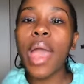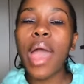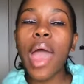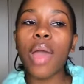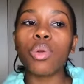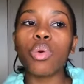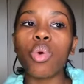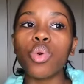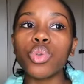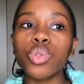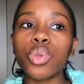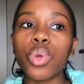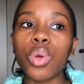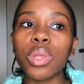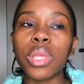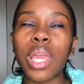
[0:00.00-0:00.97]
and
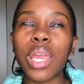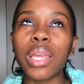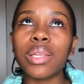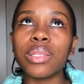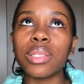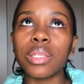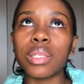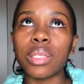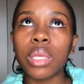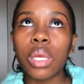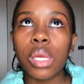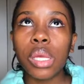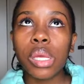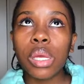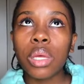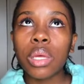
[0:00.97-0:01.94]
also there's
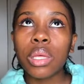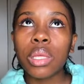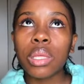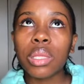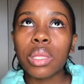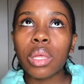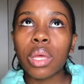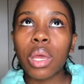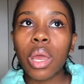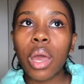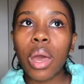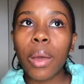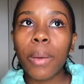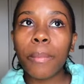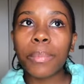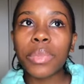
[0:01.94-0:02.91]

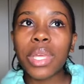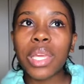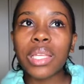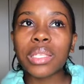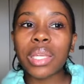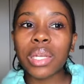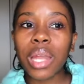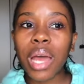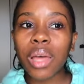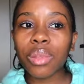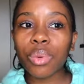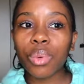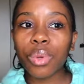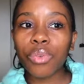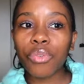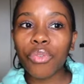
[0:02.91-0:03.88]
another
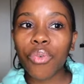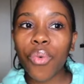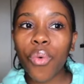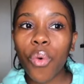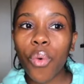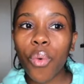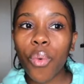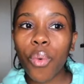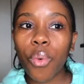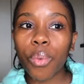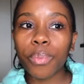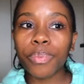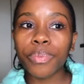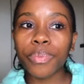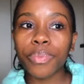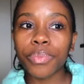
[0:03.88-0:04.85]
one for
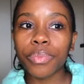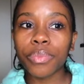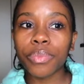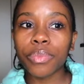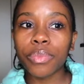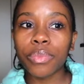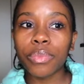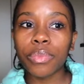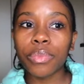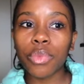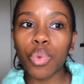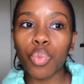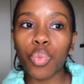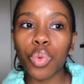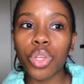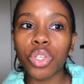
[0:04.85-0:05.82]

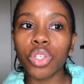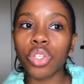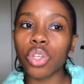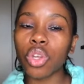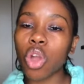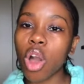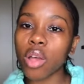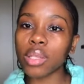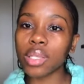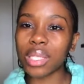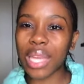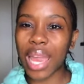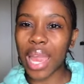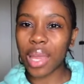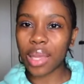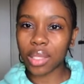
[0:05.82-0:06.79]
which cost
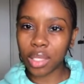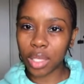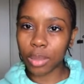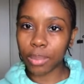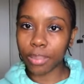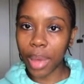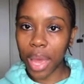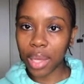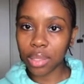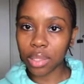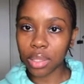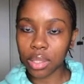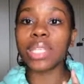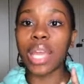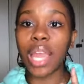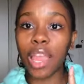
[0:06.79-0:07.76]
80
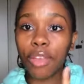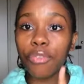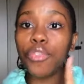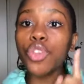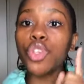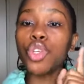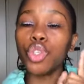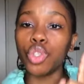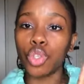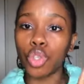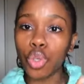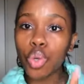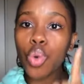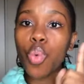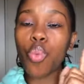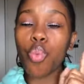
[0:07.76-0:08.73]
bucks. If you
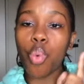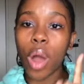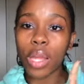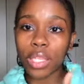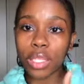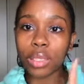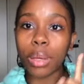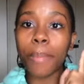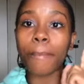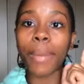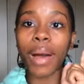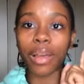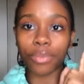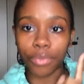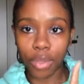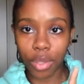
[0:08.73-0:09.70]
do watch
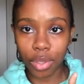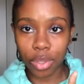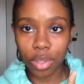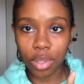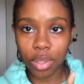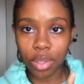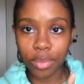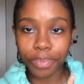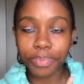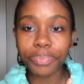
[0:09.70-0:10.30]
my videos,